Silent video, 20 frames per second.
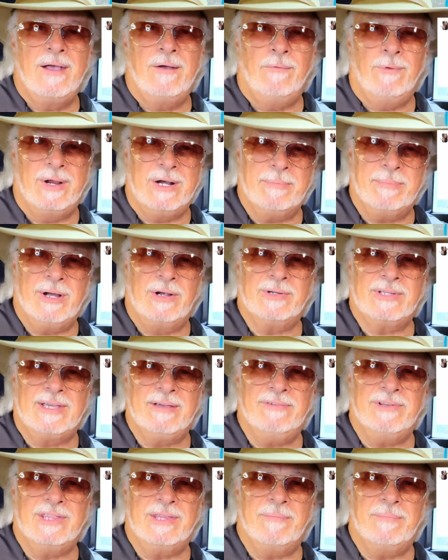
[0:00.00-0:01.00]
Went about
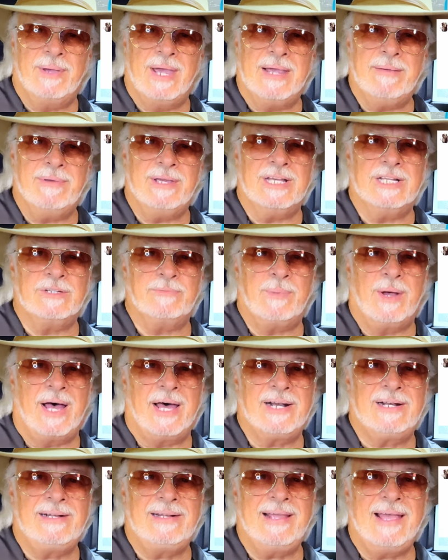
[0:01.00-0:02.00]
giving the baby his
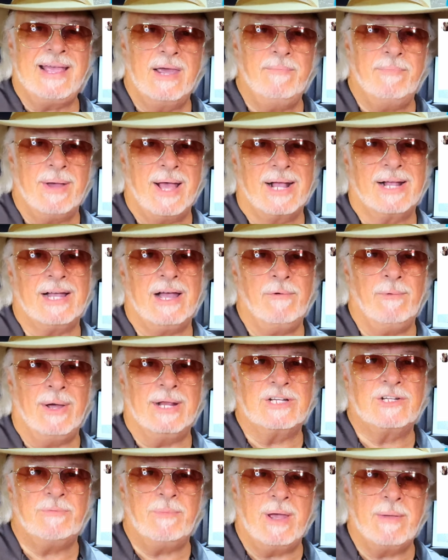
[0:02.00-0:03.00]
bottle, and back I
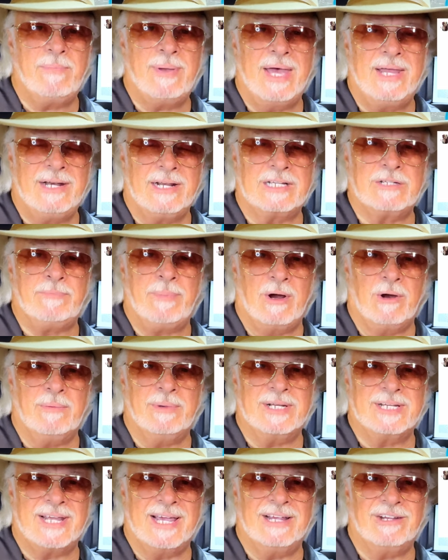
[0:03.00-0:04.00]
went to my pen
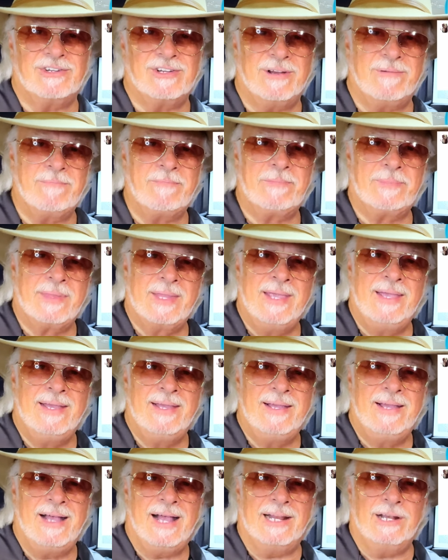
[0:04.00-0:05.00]
experimentation.
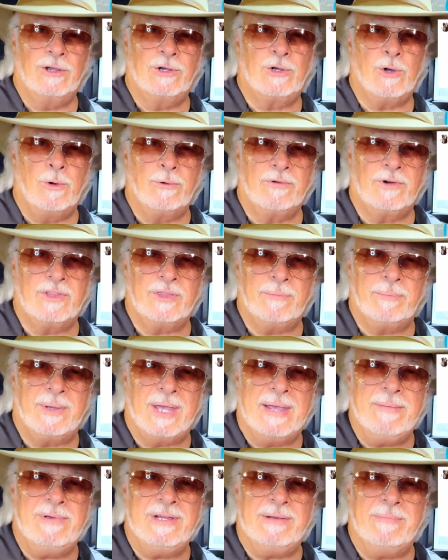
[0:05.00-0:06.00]
I look over at the
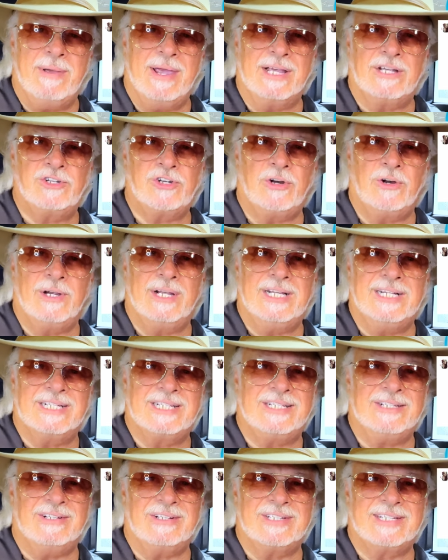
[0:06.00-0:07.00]
baby to make sure he's
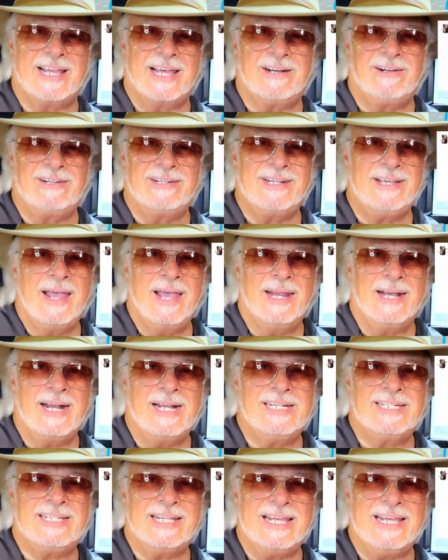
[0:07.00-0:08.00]
still settled, and
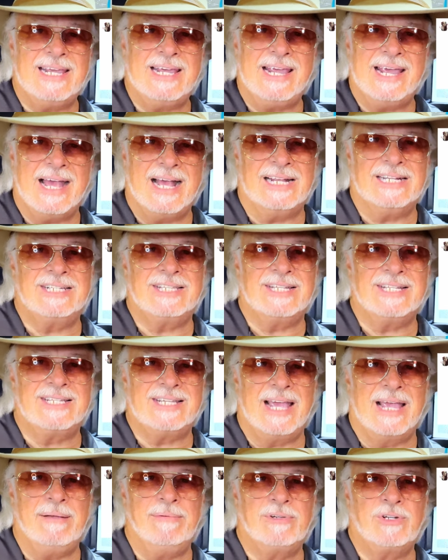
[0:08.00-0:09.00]
I see he has the
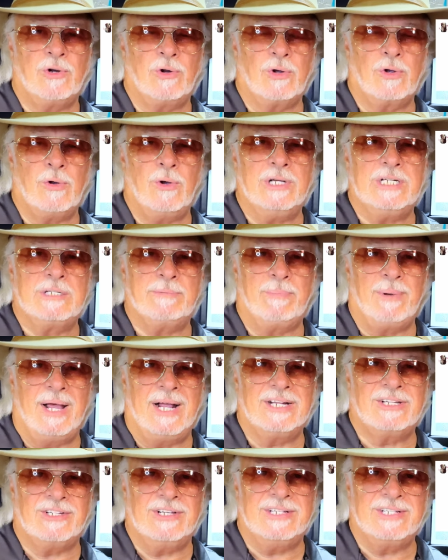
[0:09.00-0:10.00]
same turquoise
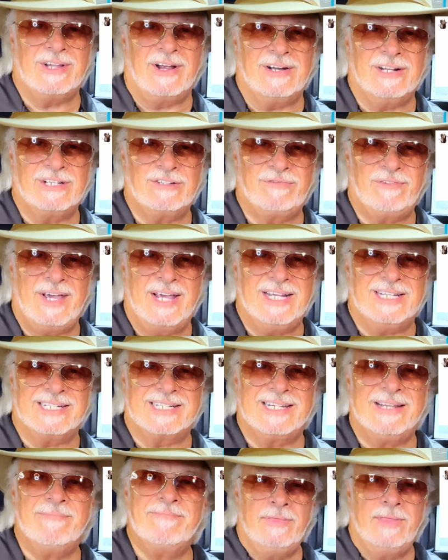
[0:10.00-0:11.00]
splotches on his
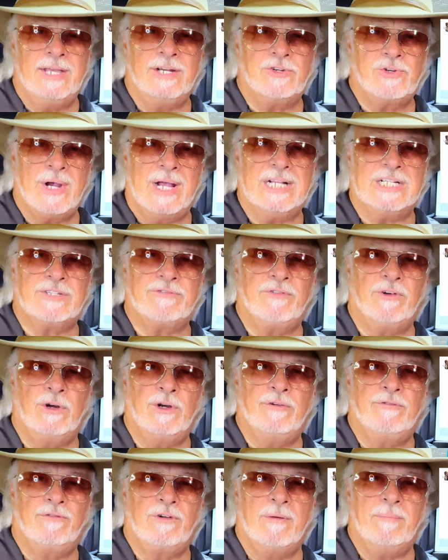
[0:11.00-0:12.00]
face. They
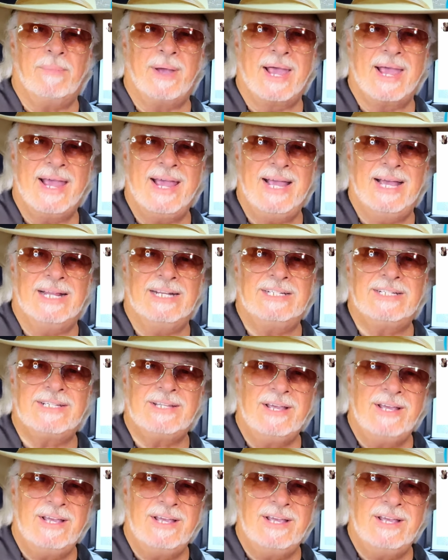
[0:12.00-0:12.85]
transferred from my hands